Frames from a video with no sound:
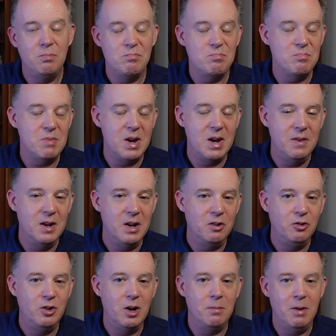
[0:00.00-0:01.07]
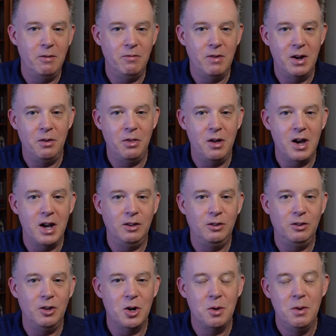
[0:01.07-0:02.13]
and then I'll share my final thoughts.
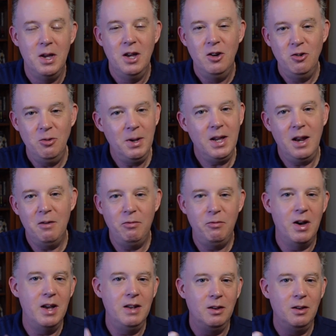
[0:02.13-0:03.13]
So it should be kind of fun,